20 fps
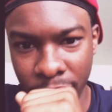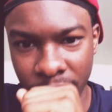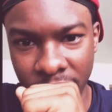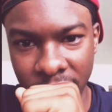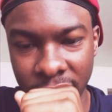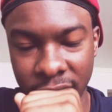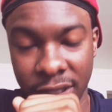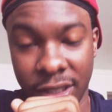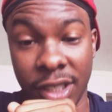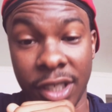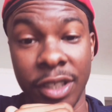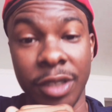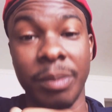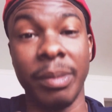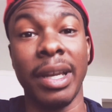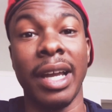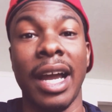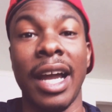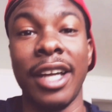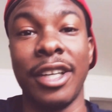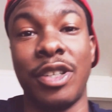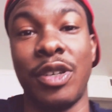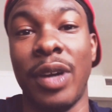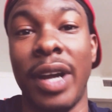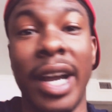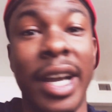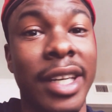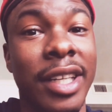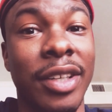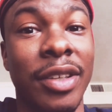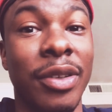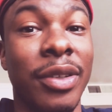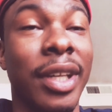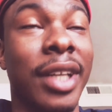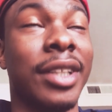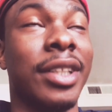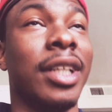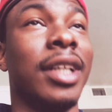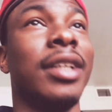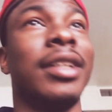excuse me, I tried to do that
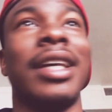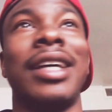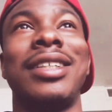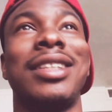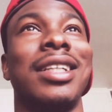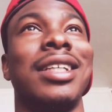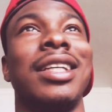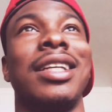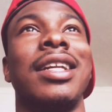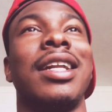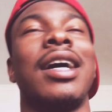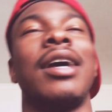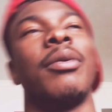shit. That shit did not